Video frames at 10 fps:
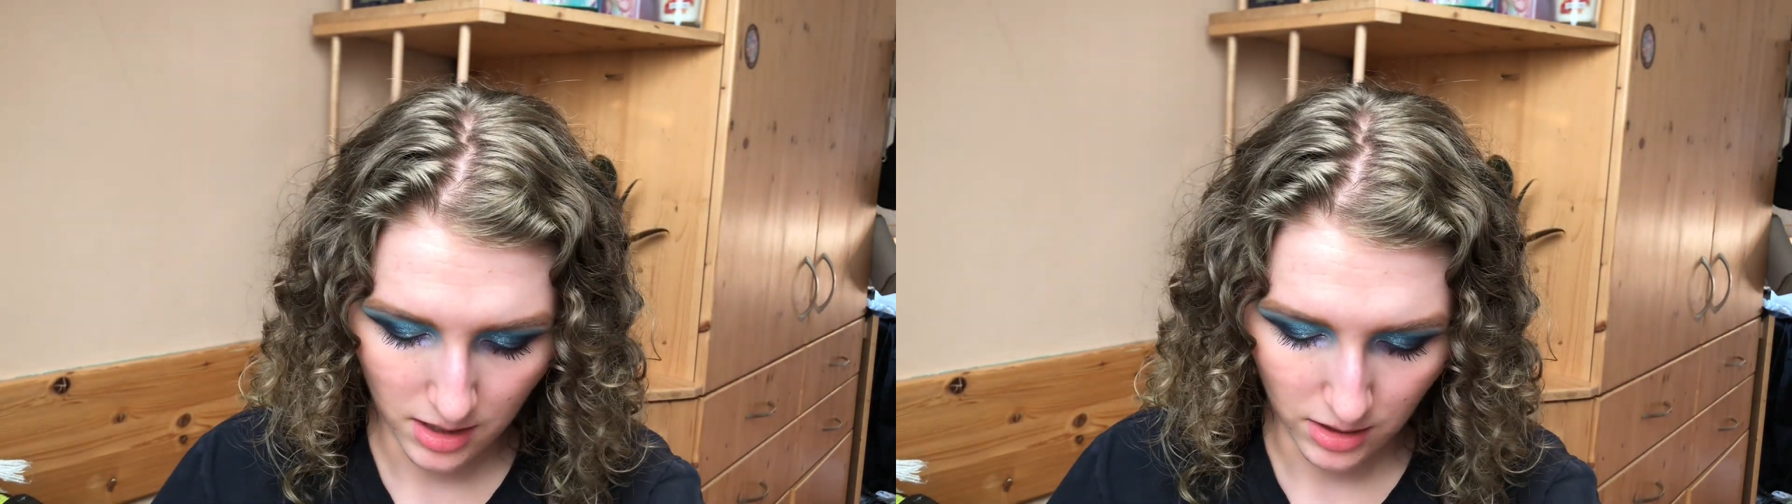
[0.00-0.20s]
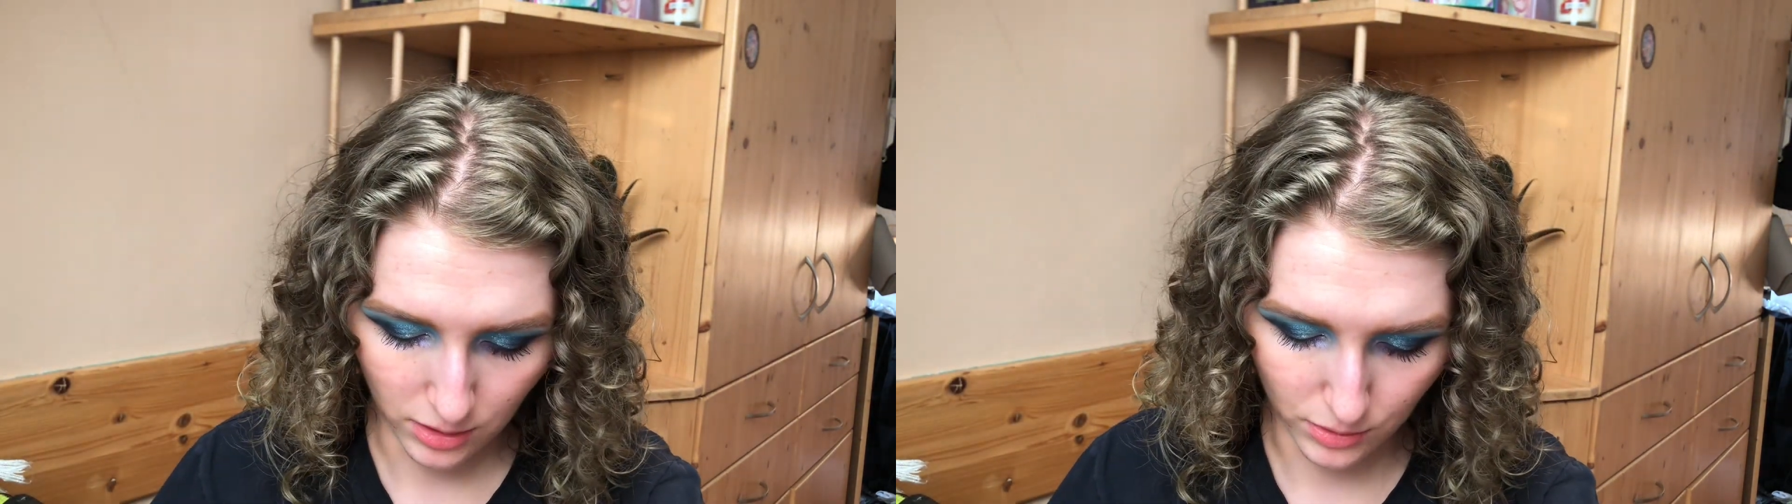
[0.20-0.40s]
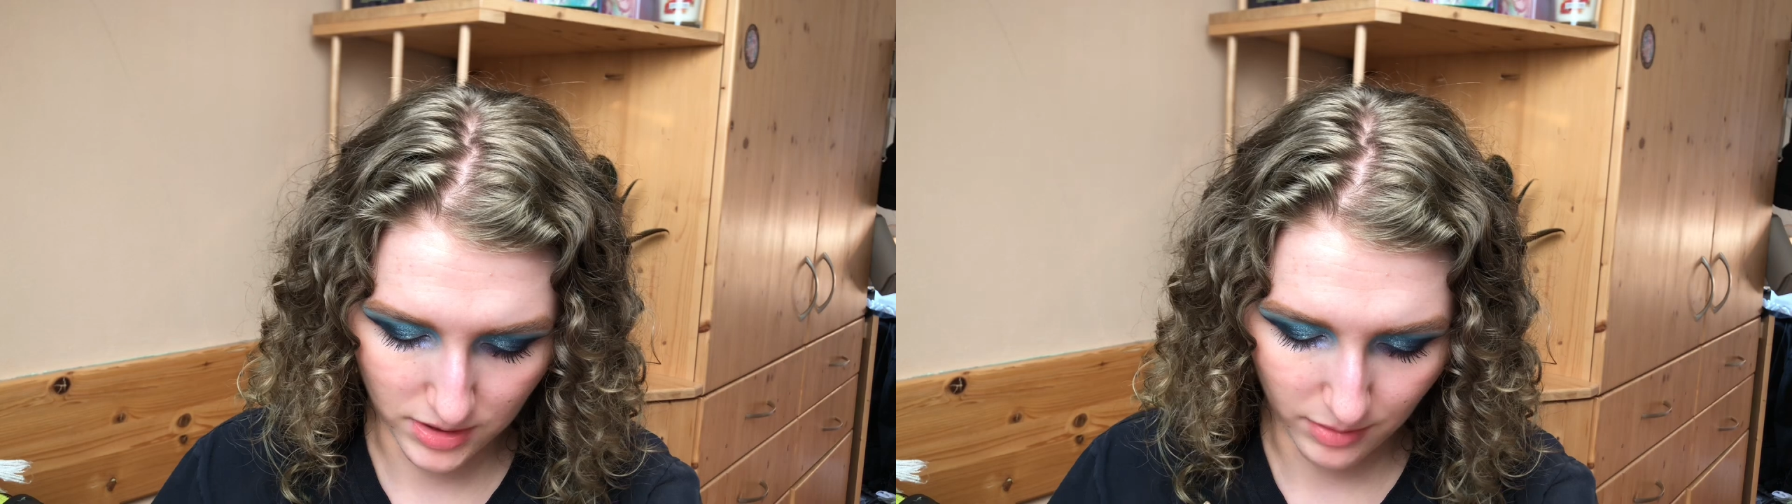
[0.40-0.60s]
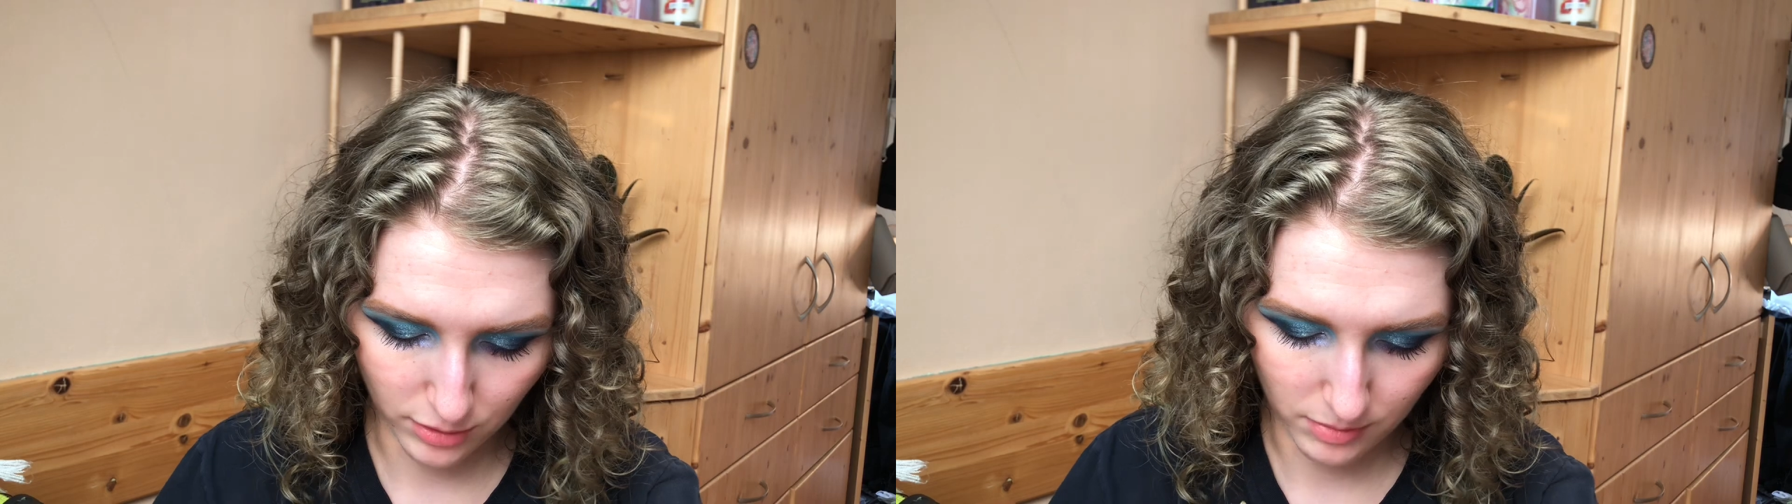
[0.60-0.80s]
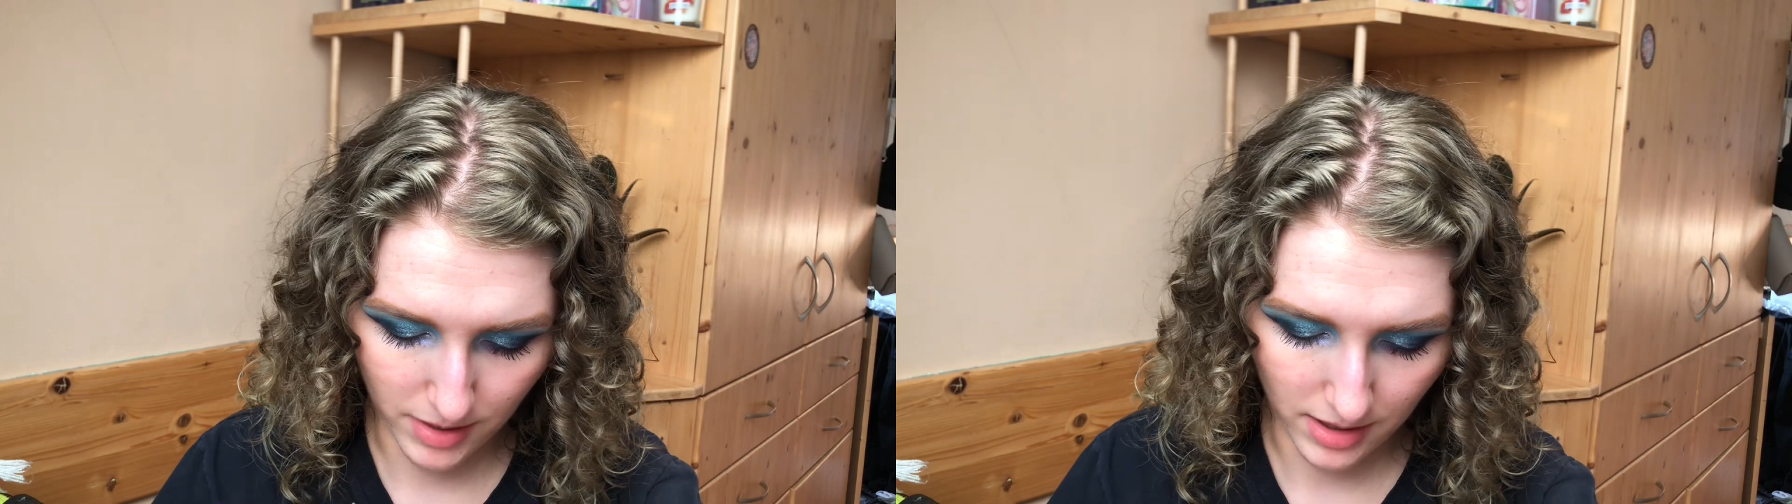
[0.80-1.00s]
use them
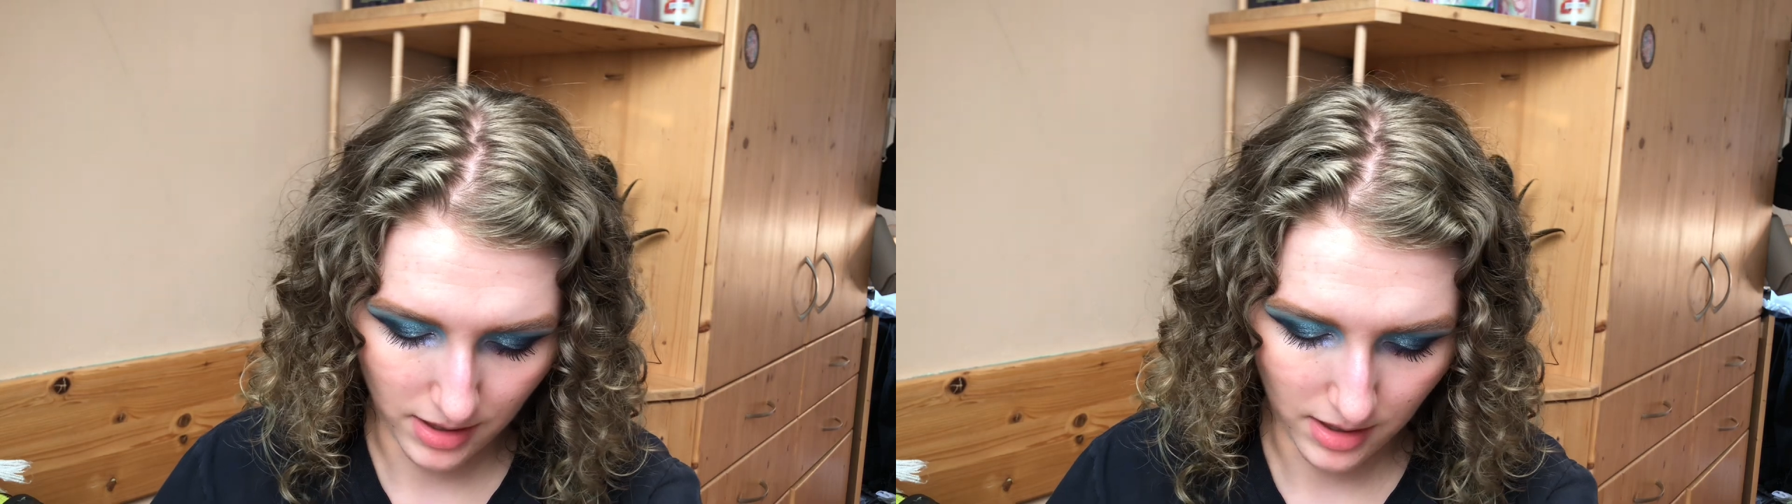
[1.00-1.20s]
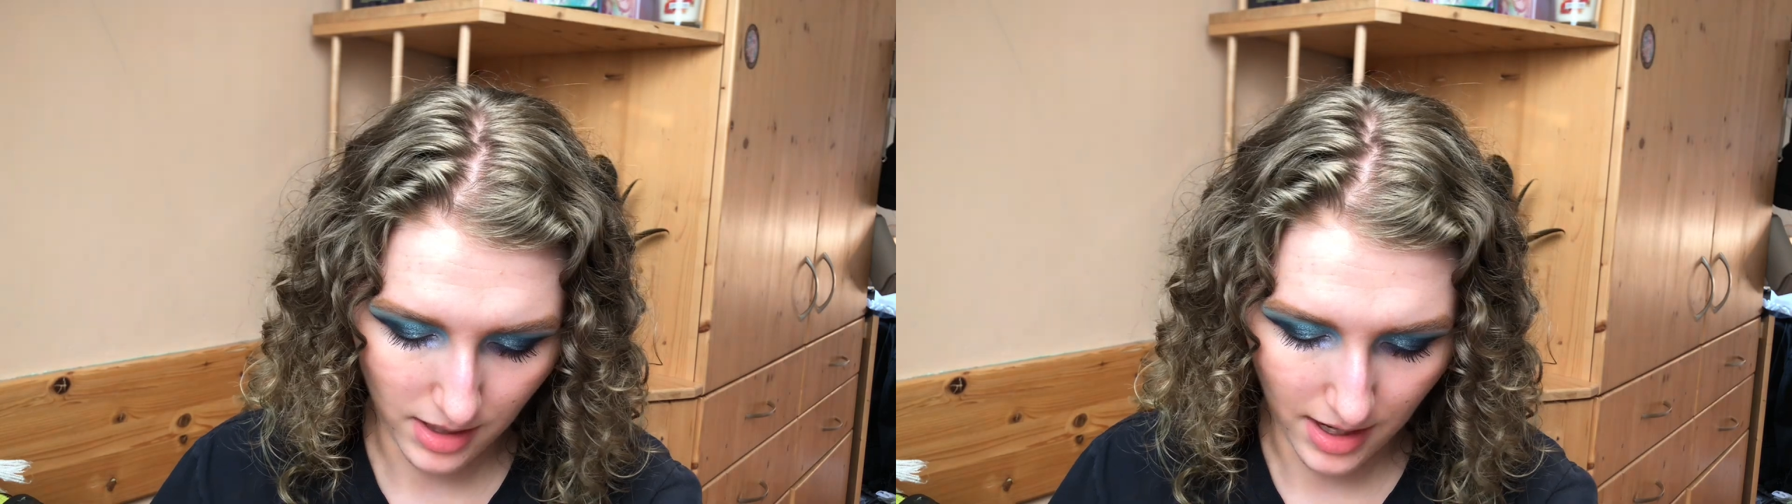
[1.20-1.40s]
on my